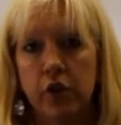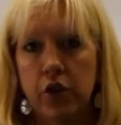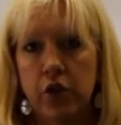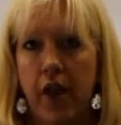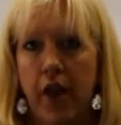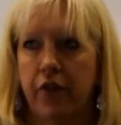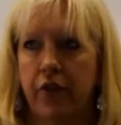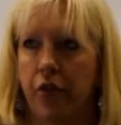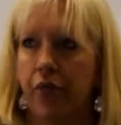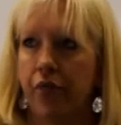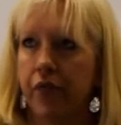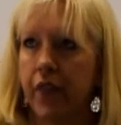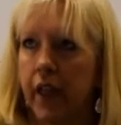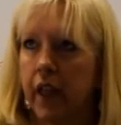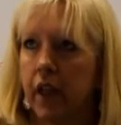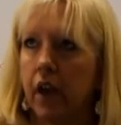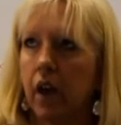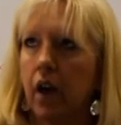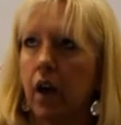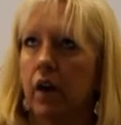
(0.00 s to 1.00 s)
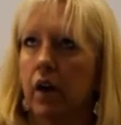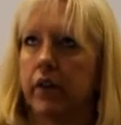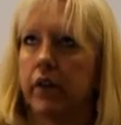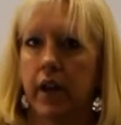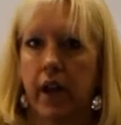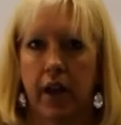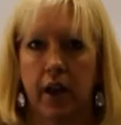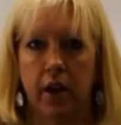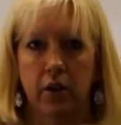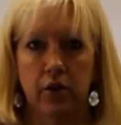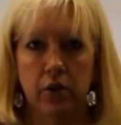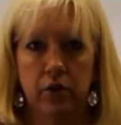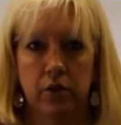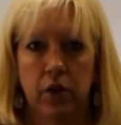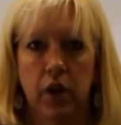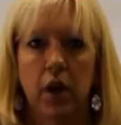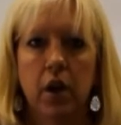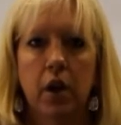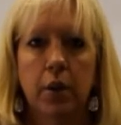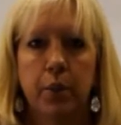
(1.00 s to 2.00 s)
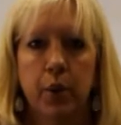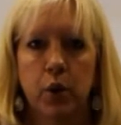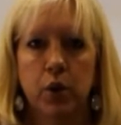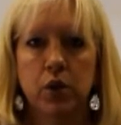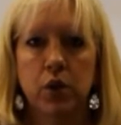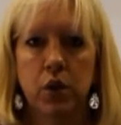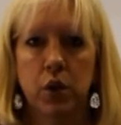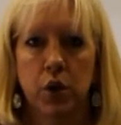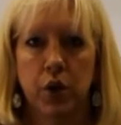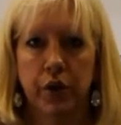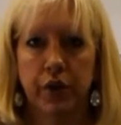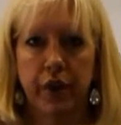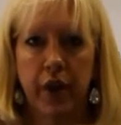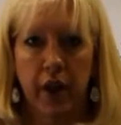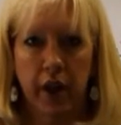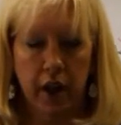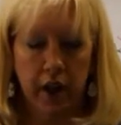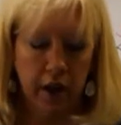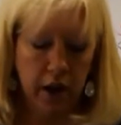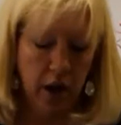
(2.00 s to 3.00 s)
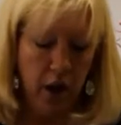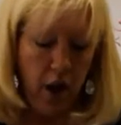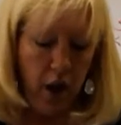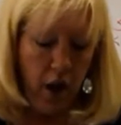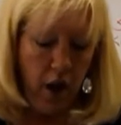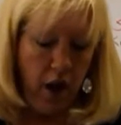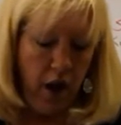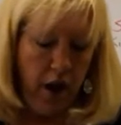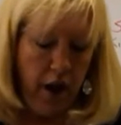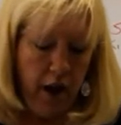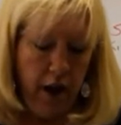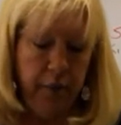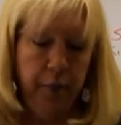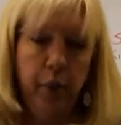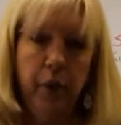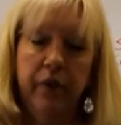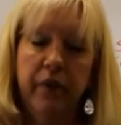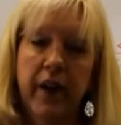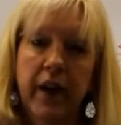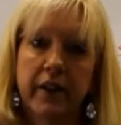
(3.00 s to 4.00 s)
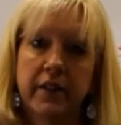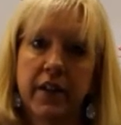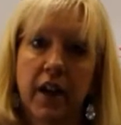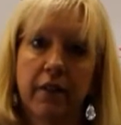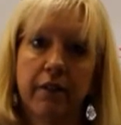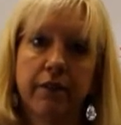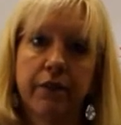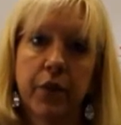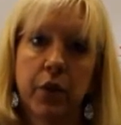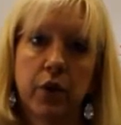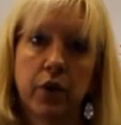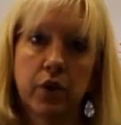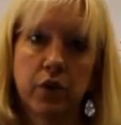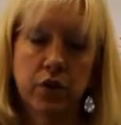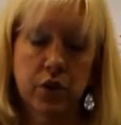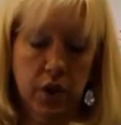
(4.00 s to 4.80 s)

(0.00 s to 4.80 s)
So they have to think of a noun, person or thing, and put that down first.